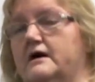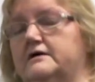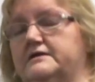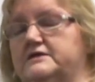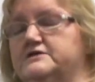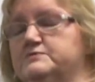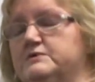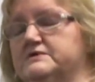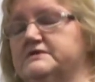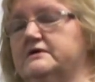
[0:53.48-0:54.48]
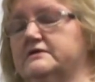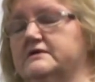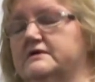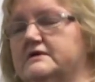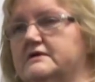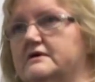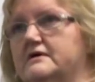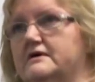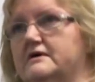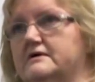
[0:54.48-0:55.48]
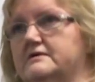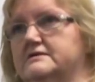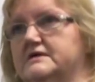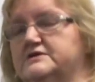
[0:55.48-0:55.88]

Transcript: And then he just walked on and